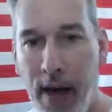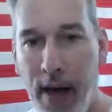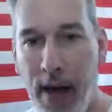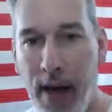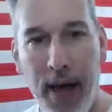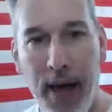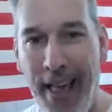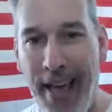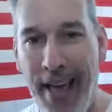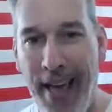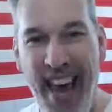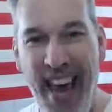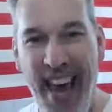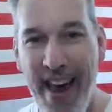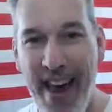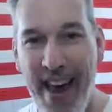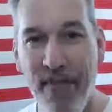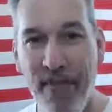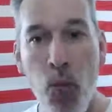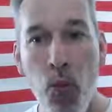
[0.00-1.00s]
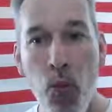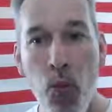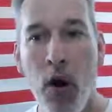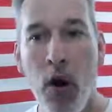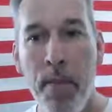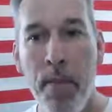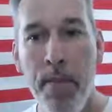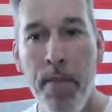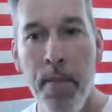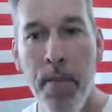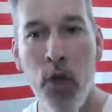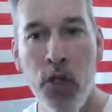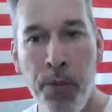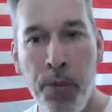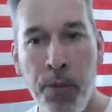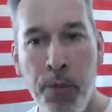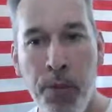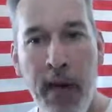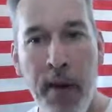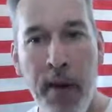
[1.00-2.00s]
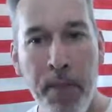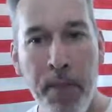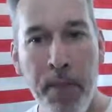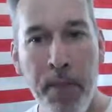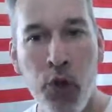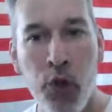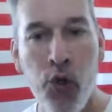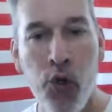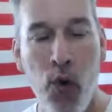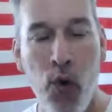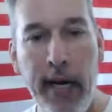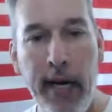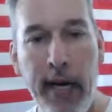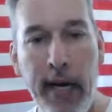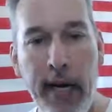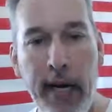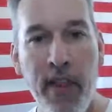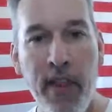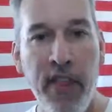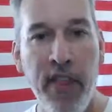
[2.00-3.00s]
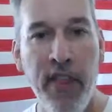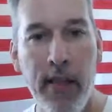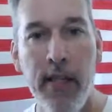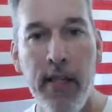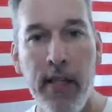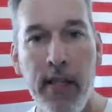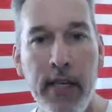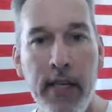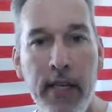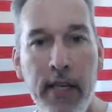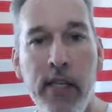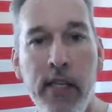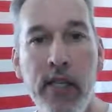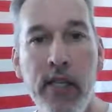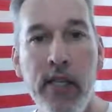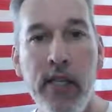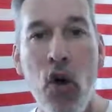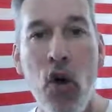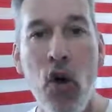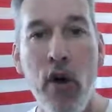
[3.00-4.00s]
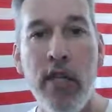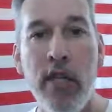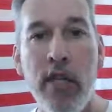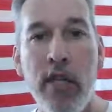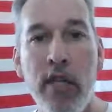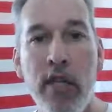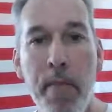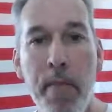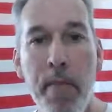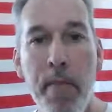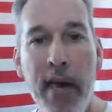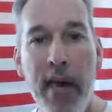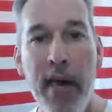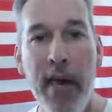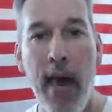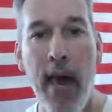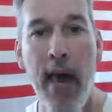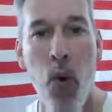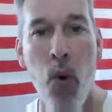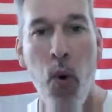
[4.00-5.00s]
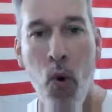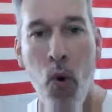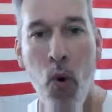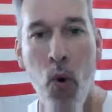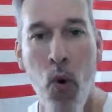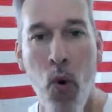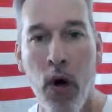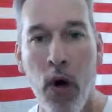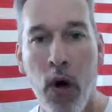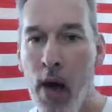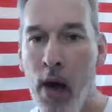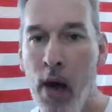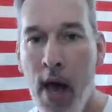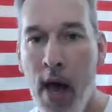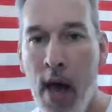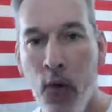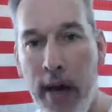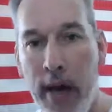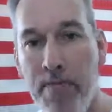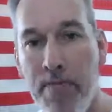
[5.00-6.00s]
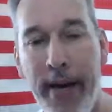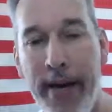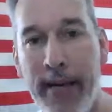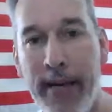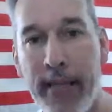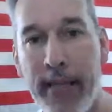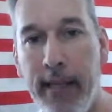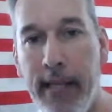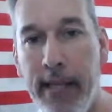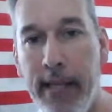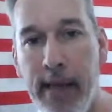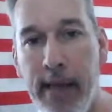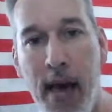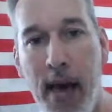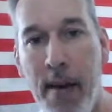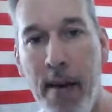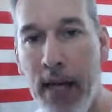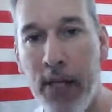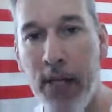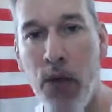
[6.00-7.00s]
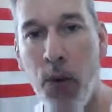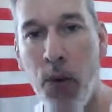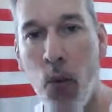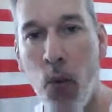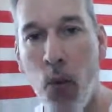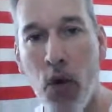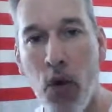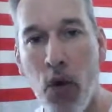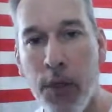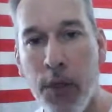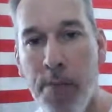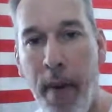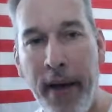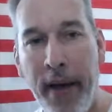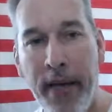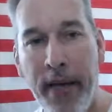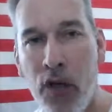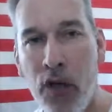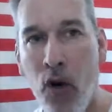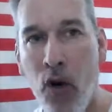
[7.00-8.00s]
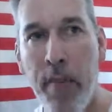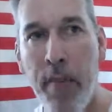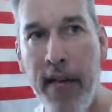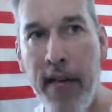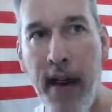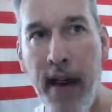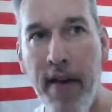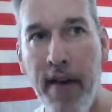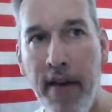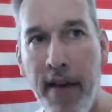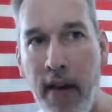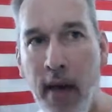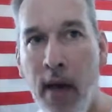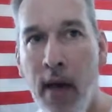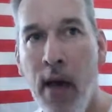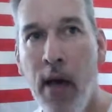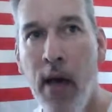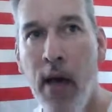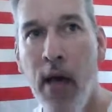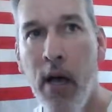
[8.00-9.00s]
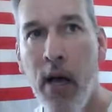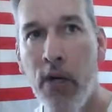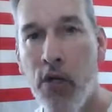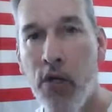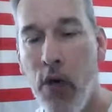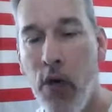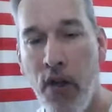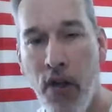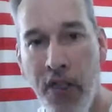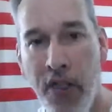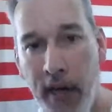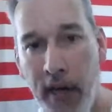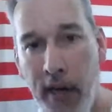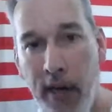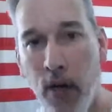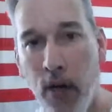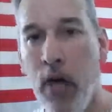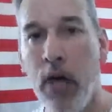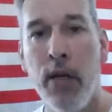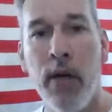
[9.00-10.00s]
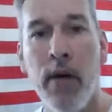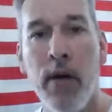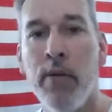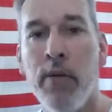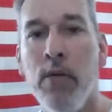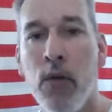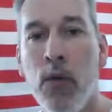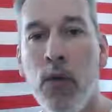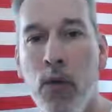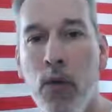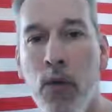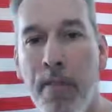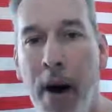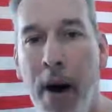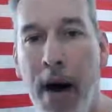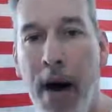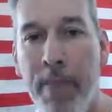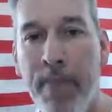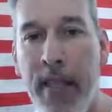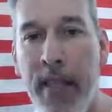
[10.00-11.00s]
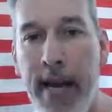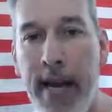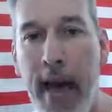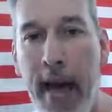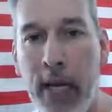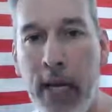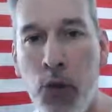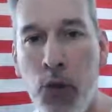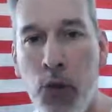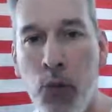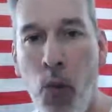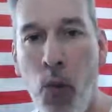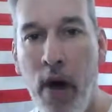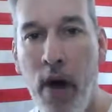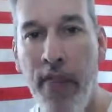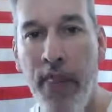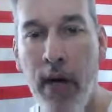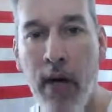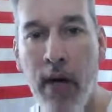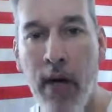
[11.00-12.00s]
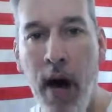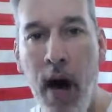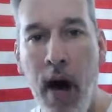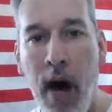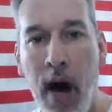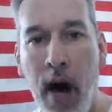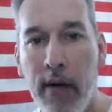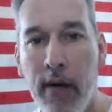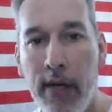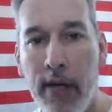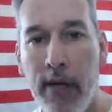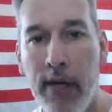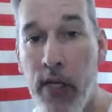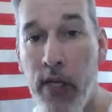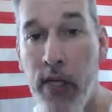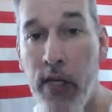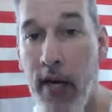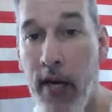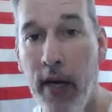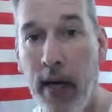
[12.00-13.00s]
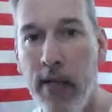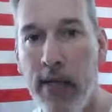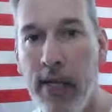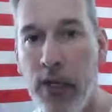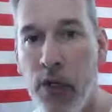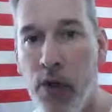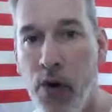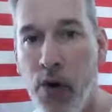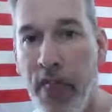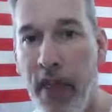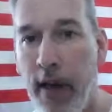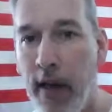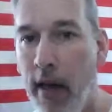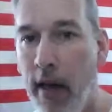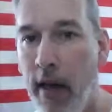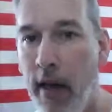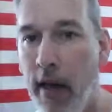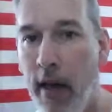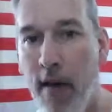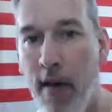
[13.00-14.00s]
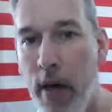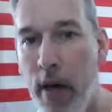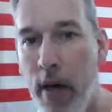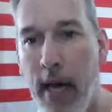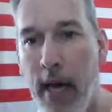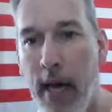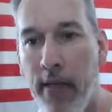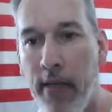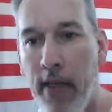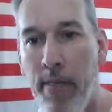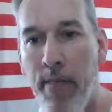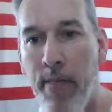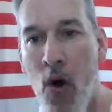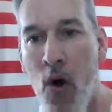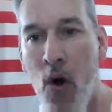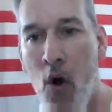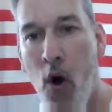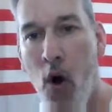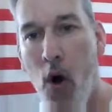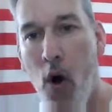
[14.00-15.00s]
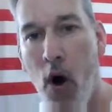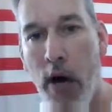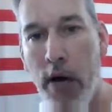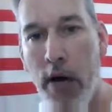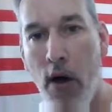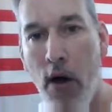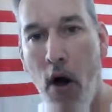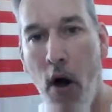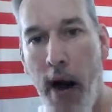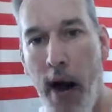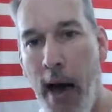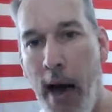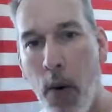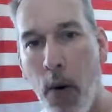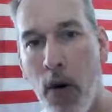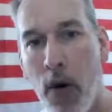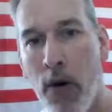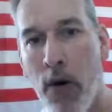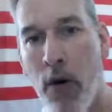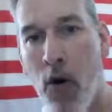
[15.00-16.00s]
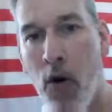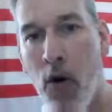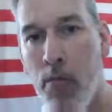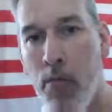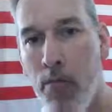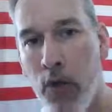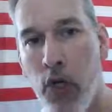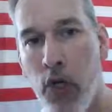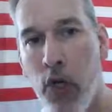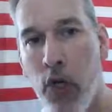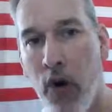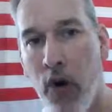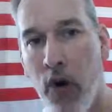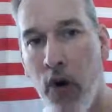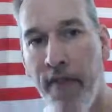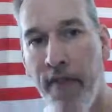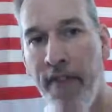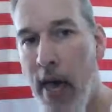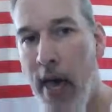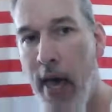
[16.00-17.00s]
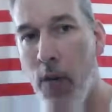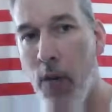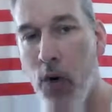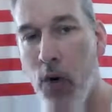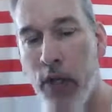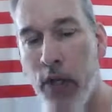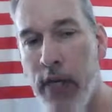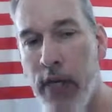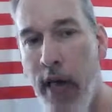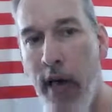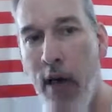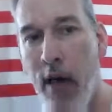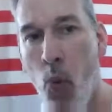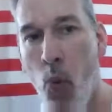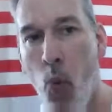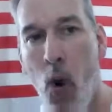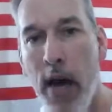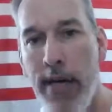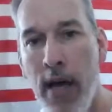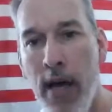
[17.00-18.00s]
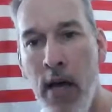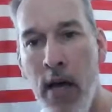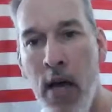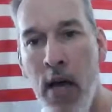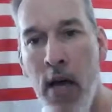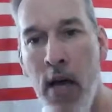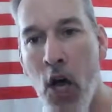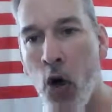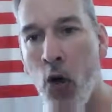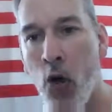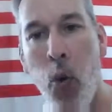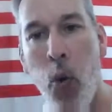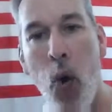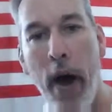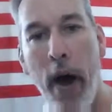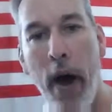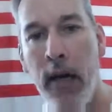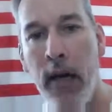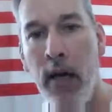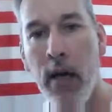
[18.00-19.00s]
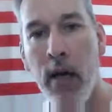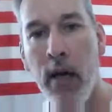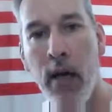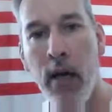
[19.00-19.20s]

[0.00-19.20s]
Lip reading: like every war, most people joining think this is going to be a quick war. Great Britain at the time has the world's best army and navy. So they're thinking they're going to mop the decks with the colonists. And the colonists are thinking if we get them on our home turf, it will take one quick,